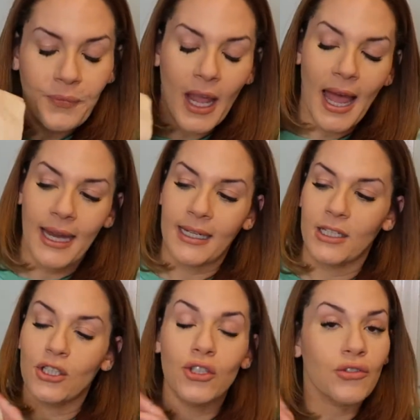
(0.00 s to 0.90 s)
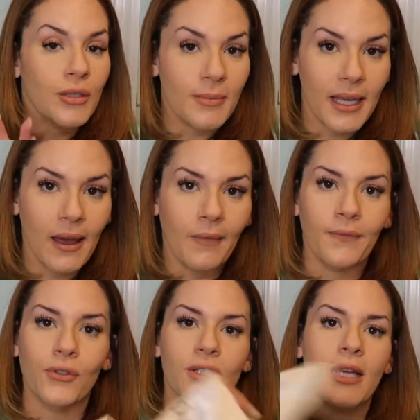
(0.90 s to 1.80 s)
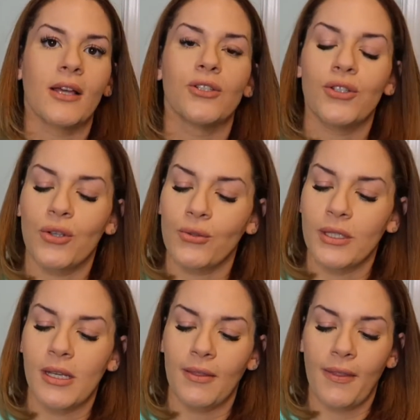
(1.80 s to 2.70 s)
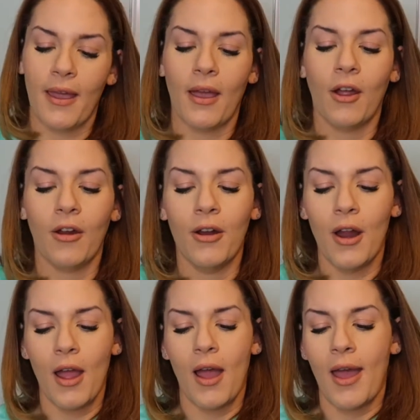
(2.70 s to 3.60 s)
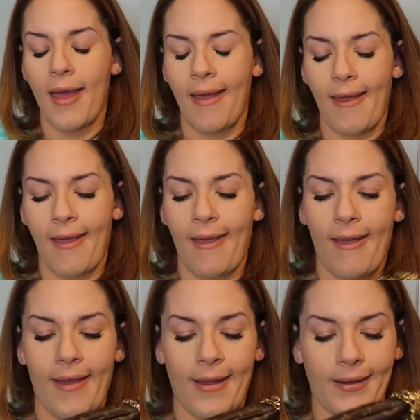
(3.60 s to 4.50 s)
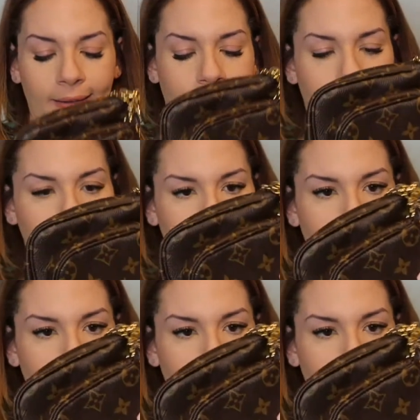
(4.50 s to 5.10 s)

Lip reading: I had an extremely helpful sales associate there, and